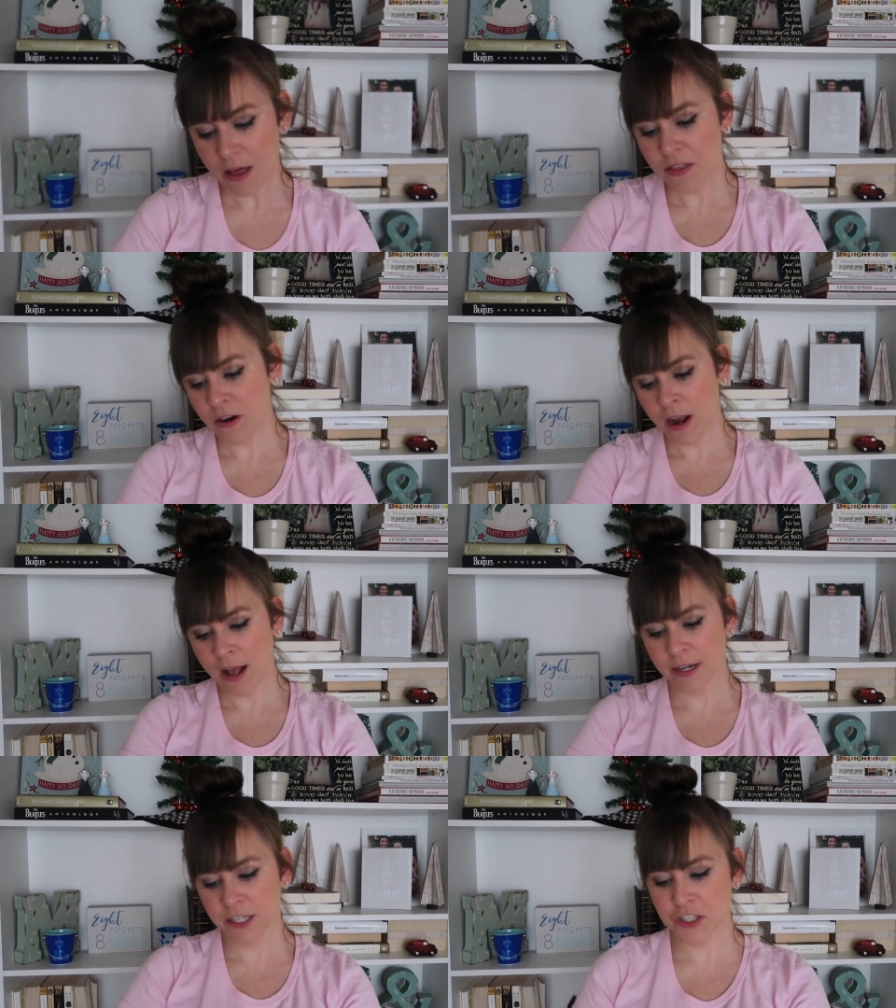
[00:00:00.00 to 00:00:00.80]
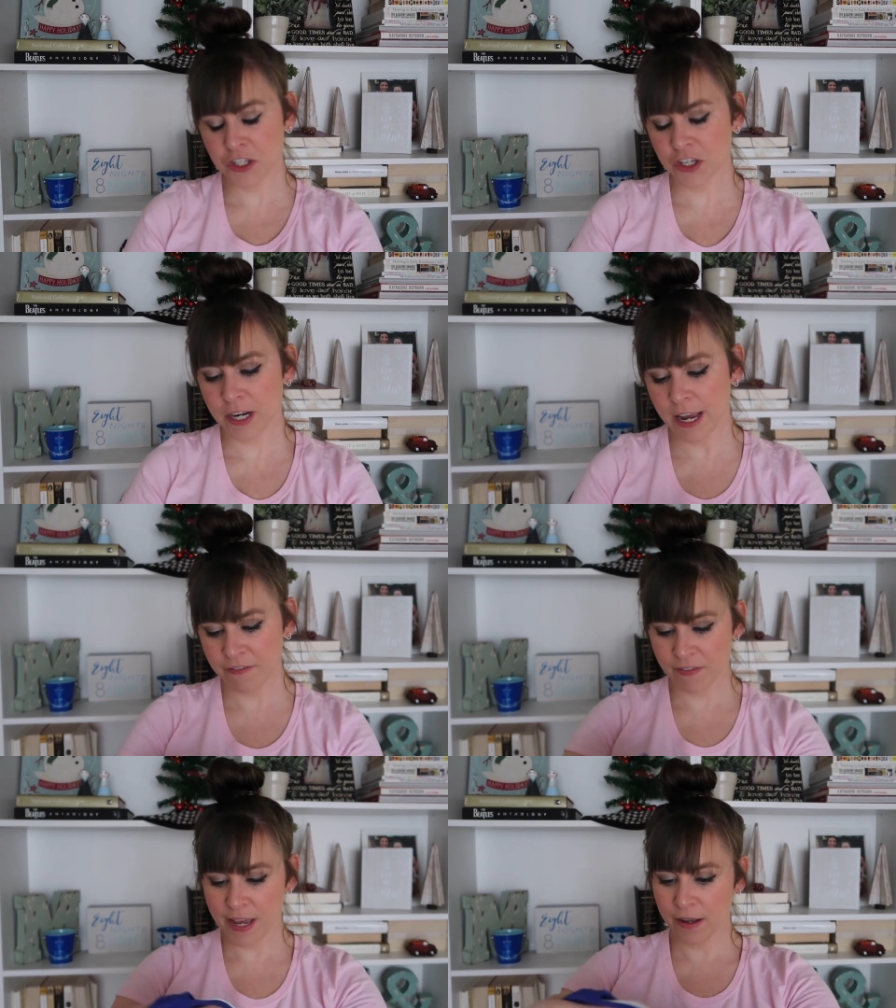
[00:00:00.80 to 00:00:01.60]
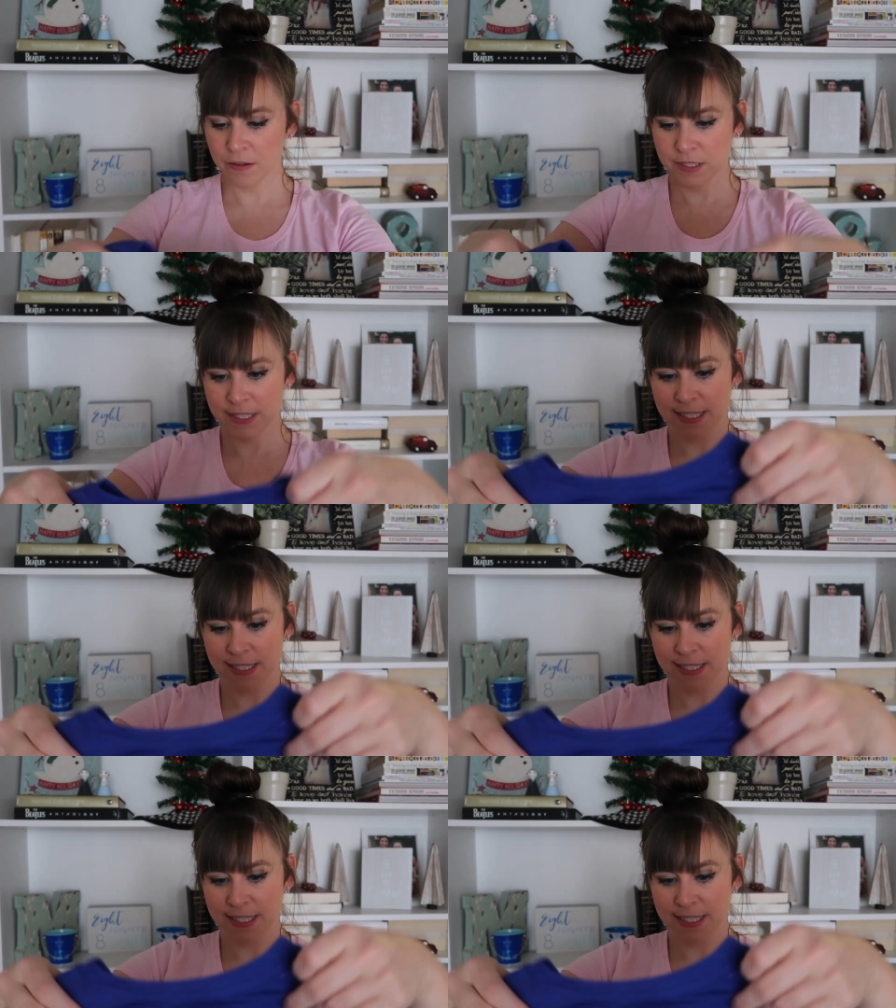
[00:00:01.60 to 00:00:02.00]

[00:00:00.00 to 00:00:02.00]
other Hanukkah shirt I found